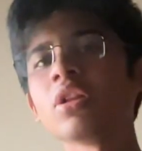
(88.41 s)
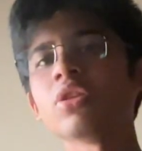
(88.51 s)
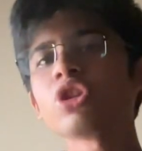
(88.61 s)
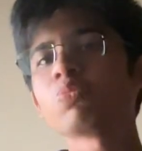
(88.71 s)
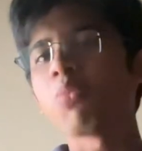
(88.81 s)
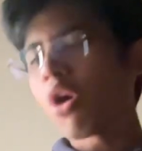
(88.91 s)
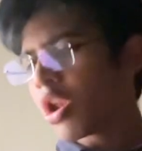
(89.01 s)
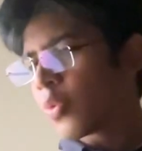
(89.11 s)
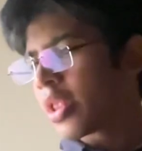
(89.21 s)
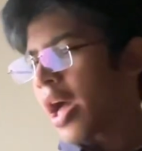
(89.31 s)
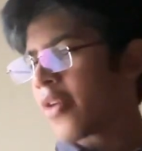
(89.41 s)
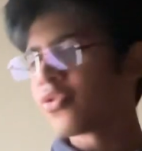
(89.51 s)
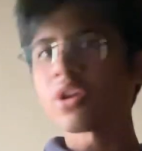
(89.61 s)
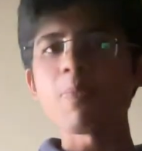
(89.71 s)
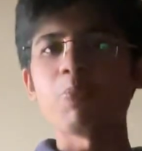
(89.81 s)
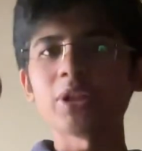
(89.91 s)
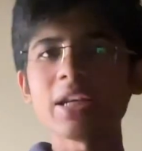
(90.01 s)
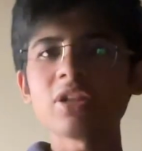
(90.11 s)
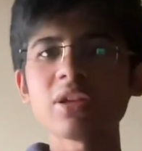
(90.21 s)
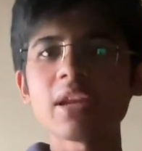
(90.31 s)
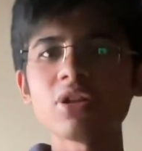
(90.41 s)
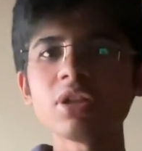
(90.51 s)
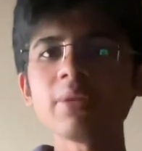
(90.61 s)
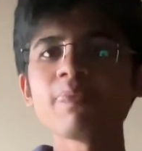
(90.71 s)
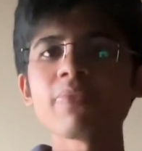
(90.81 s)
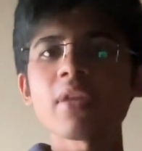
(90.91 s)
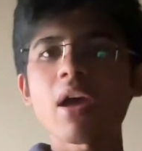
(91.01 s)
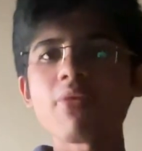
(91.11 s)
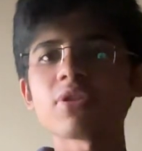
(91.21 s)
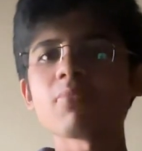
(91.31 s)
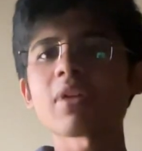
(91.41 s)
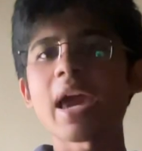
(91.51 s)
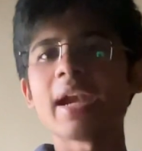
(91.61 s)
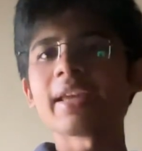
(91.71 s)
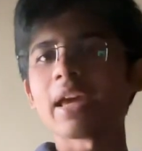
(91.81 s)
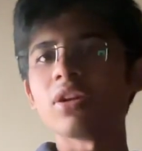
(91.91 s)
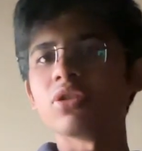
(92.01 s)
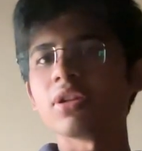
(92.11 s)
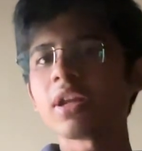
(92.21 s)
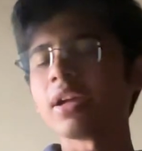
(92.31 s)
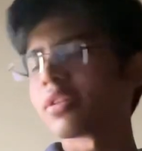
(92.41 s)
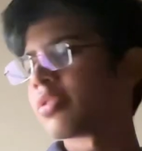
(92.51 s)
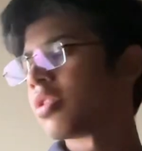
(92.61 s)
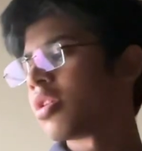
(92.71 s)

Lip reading: this ball will have some potential energy and some kinetic energy, right?